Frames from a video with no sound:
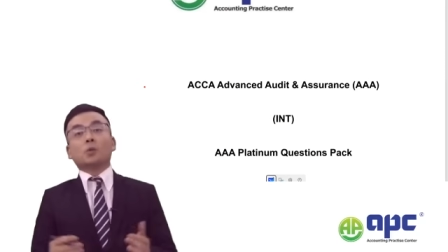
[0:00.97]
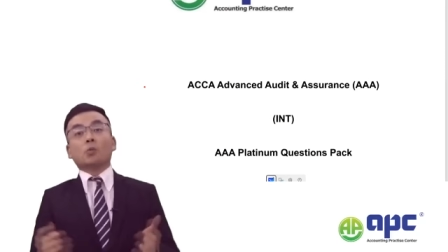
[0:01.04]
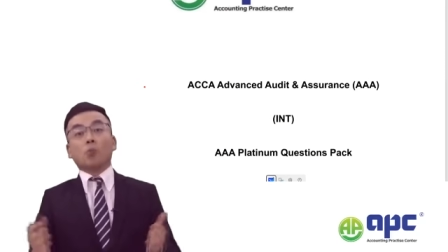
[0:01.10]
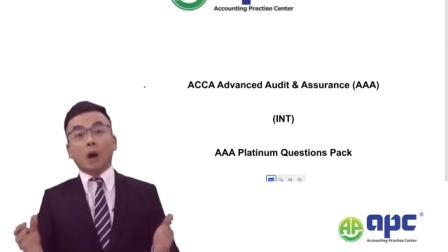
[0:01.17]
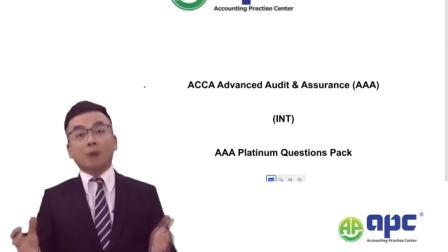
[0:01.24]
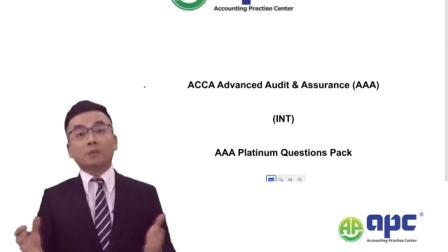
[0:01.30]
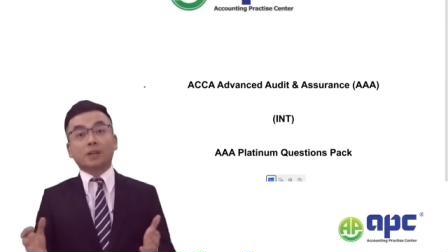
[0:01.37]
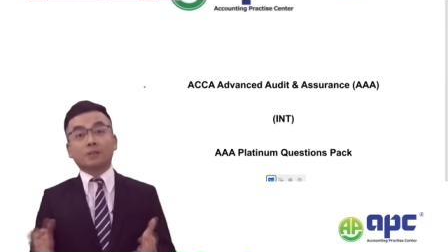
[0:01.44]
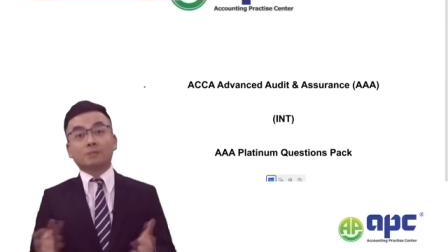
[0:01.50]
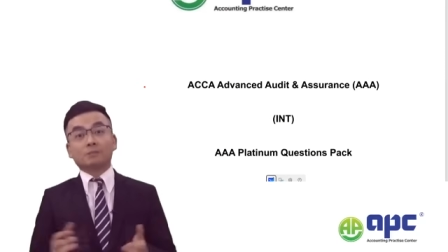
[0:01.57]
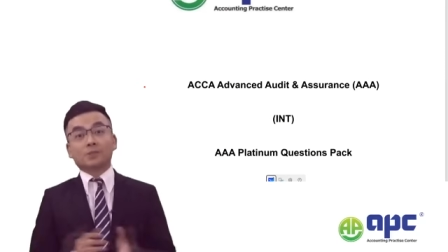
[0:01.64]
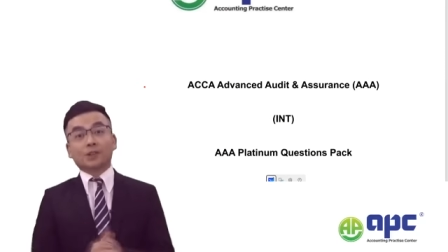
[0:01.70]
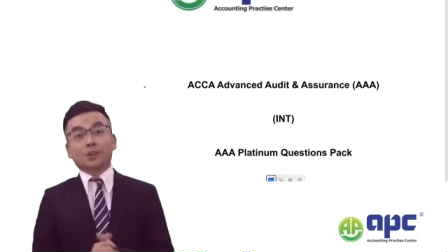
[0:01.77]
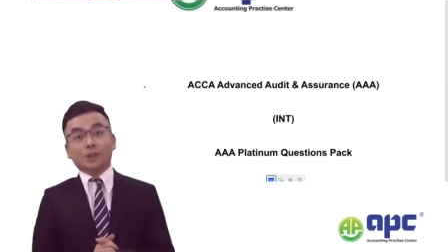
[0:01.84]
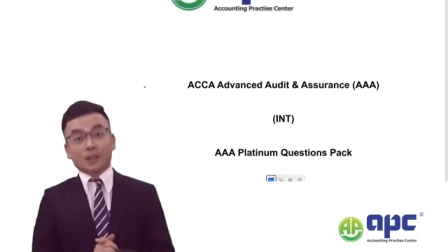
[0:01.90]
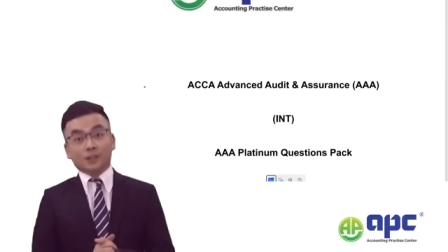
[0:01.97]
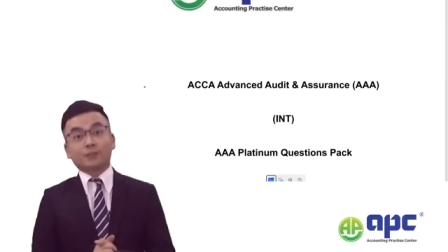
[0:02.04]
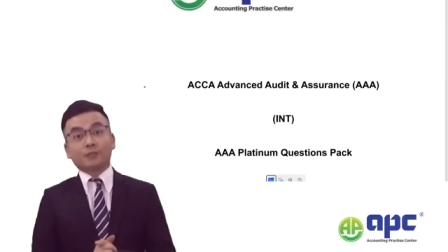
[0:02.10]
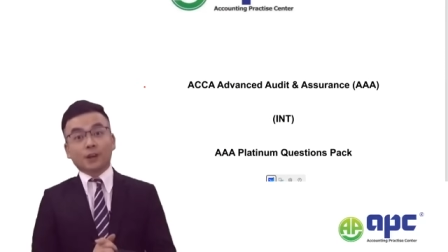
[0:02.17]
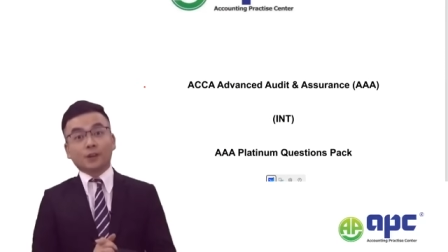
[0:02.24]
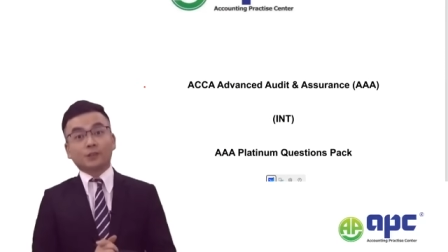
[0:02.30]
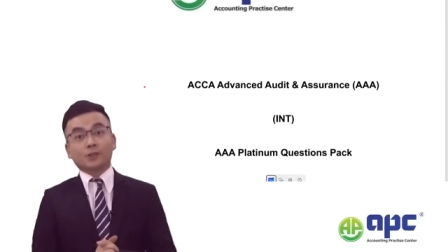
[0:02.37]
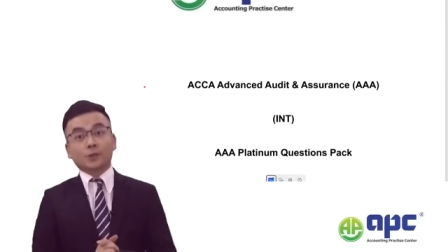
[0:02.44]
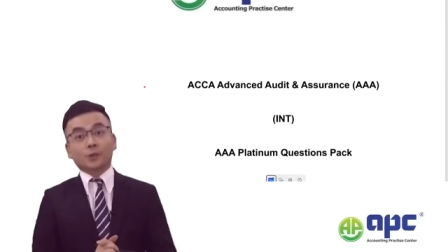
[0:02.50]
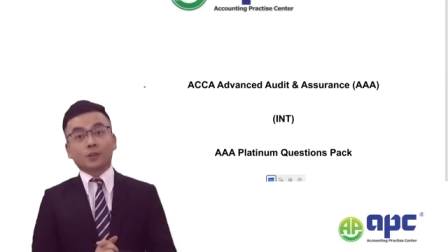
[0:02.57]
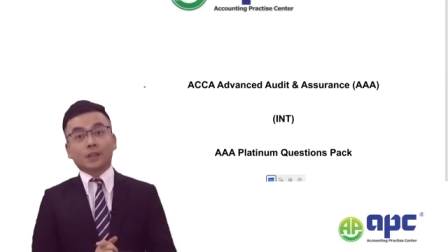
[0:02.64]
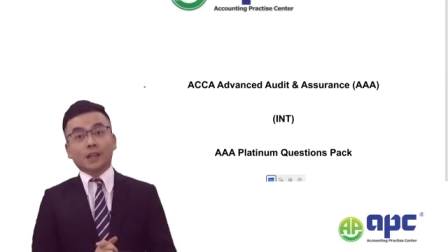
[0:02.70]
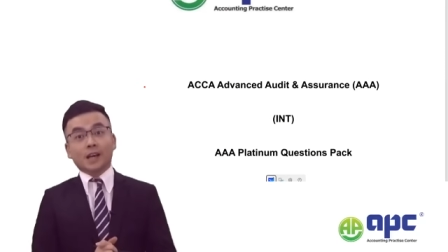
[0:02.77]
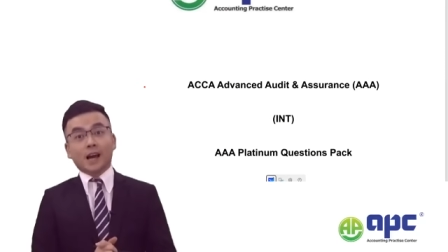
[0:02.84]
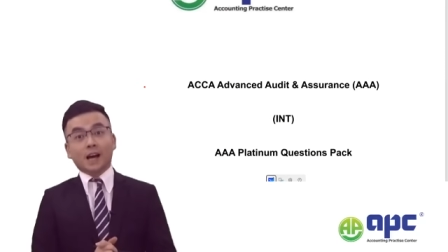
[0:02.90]
Welcome to Advanced
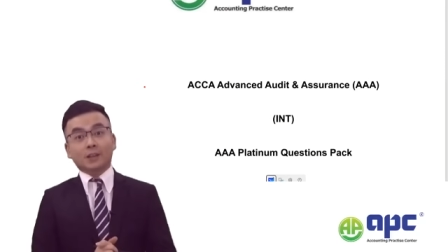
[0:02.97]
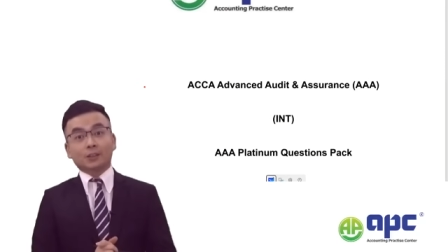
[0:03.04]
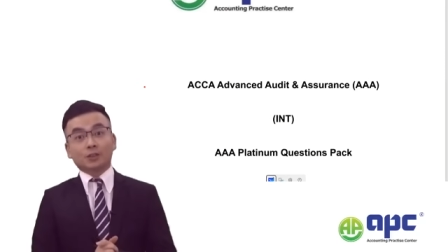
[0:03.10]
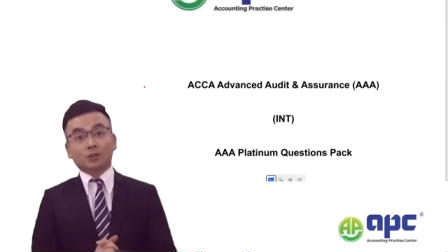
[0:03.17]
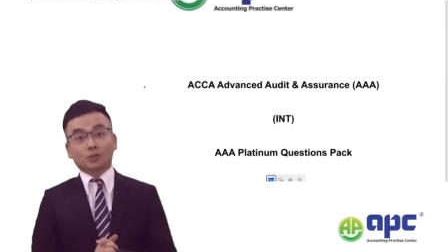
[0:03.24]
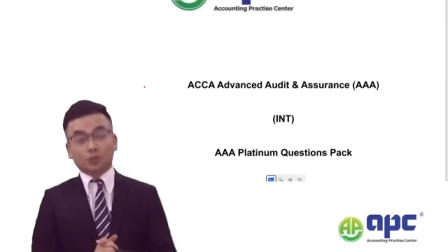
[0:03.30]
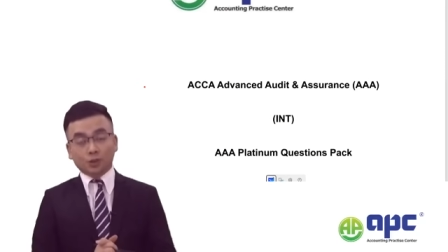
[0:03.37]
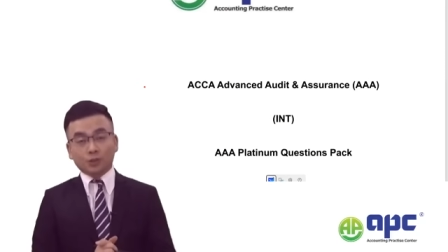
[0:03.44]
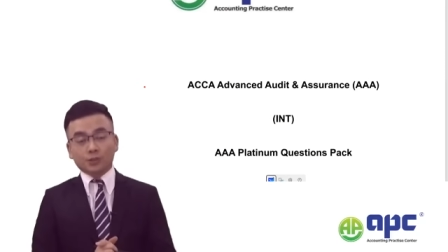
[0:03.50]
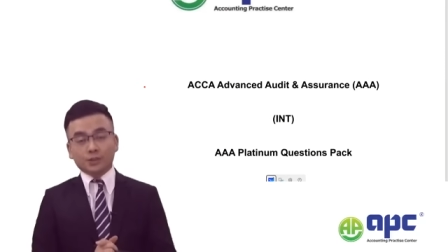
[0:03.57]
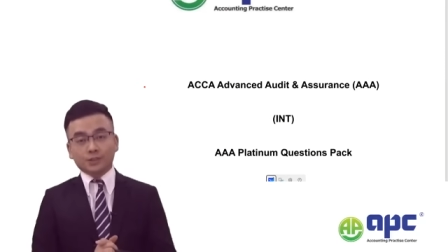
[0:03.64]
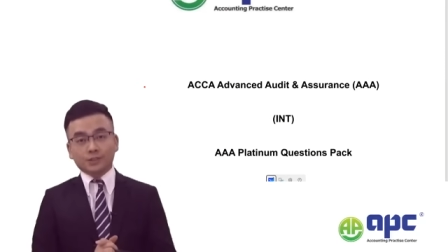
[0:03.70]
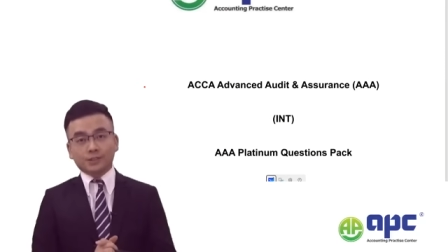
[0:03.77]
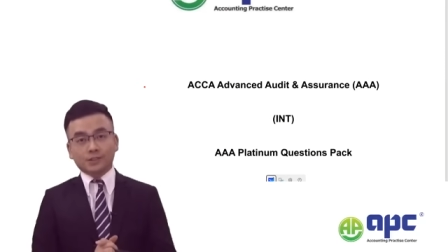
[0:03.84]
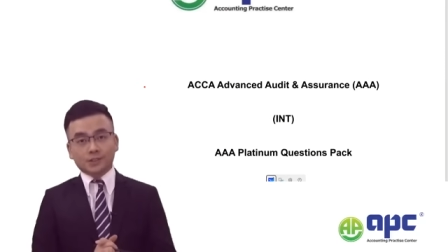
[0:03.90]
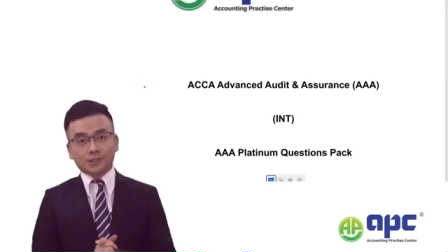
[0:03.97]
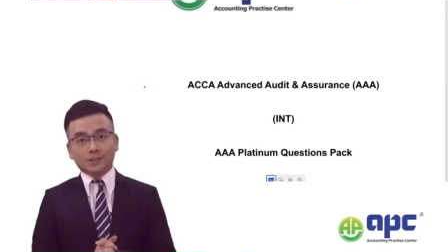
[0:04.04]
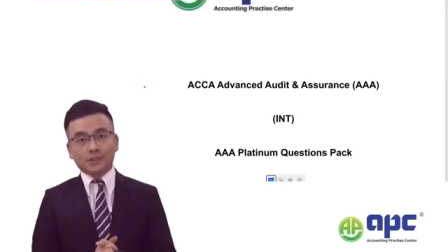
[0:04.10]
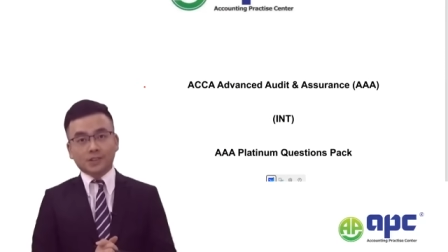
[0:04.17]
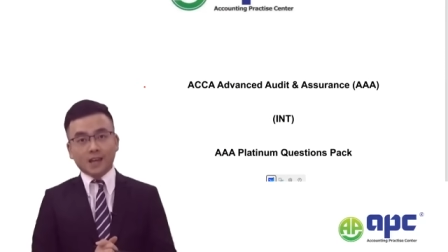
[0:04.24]
Audit and Assurance